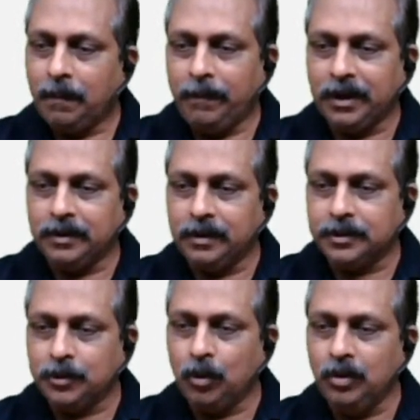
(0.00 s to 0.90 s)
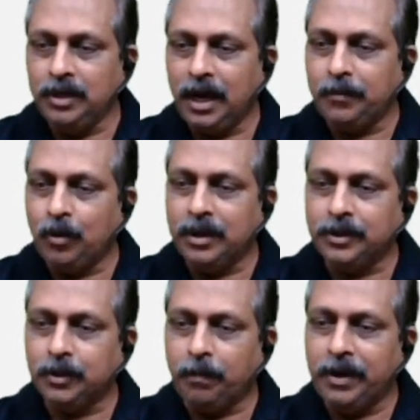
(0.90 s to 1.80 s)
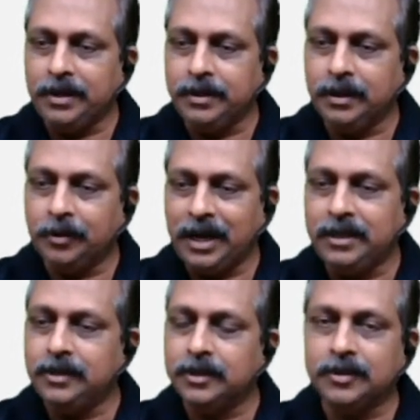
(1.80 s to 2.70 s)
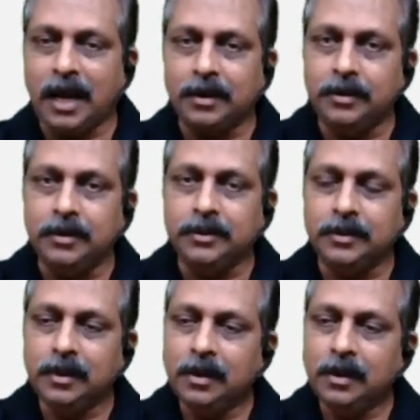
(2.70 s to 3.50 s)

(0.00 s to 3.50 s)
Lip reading: but slowly I'm going to raise the standards